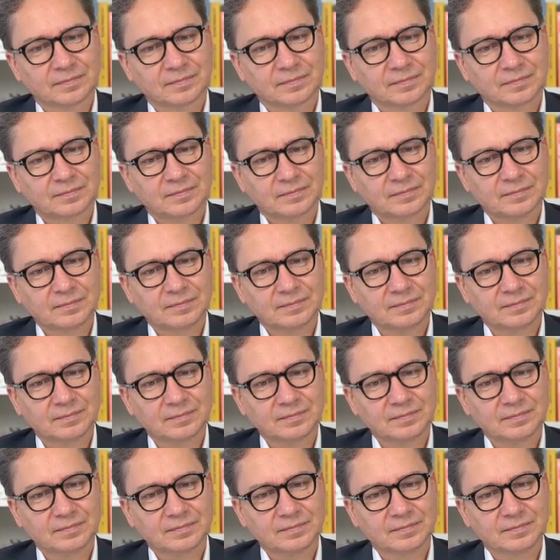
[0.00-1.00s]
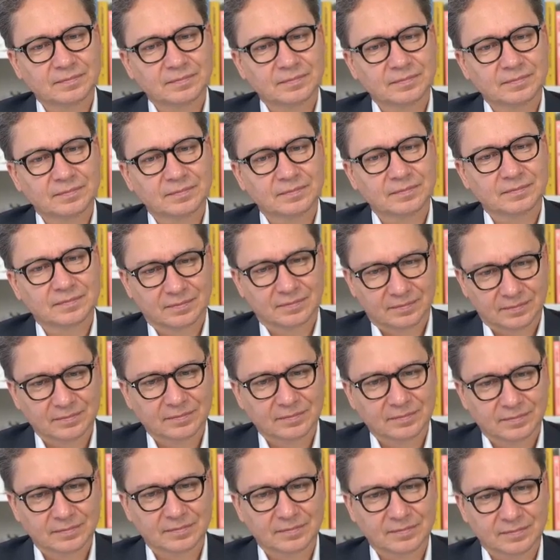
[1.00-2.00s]

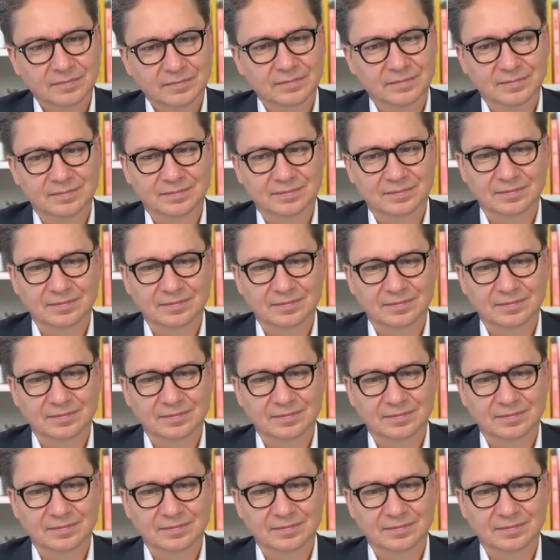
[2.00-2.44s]
[no speech]